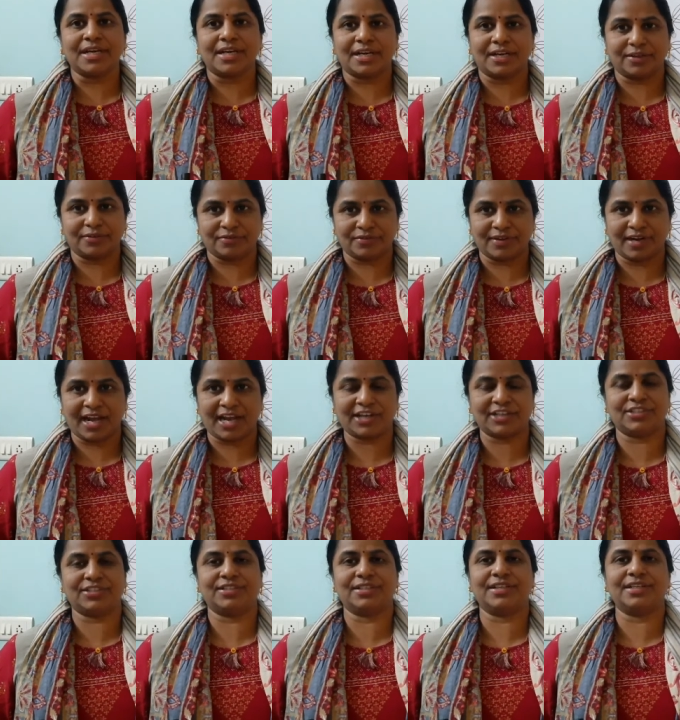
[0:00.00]

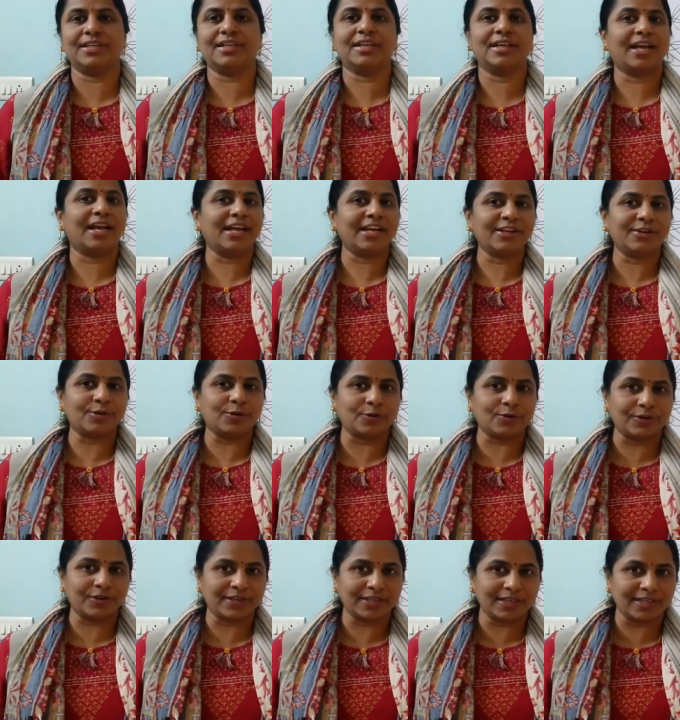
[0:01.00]
refraction and
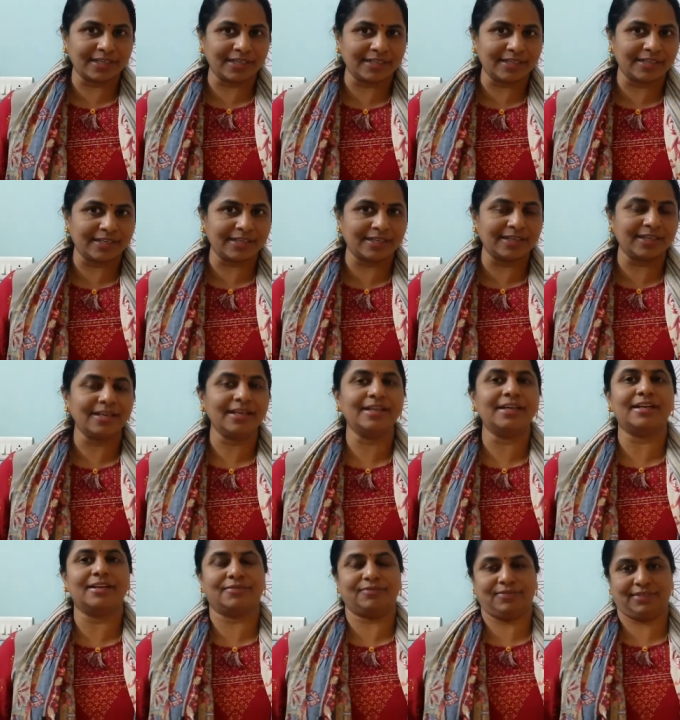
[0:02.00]
total internal
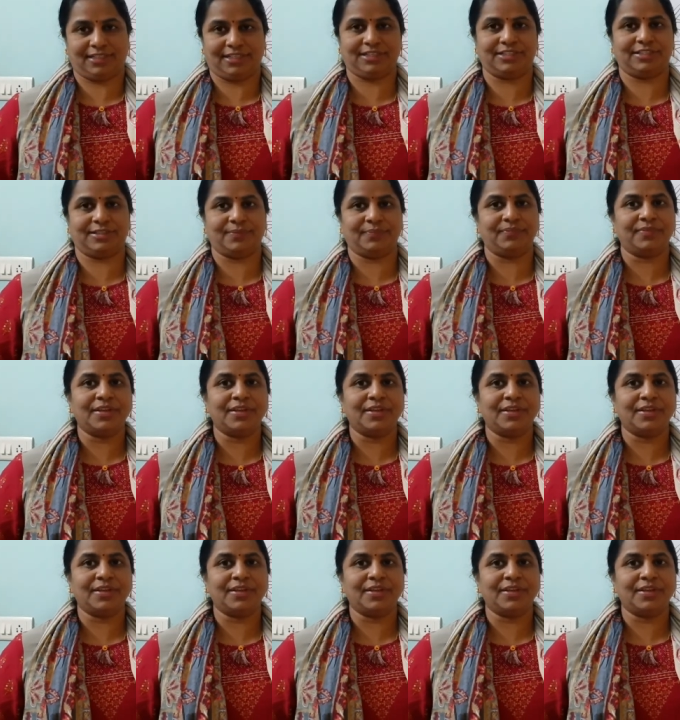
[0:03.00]
reflection.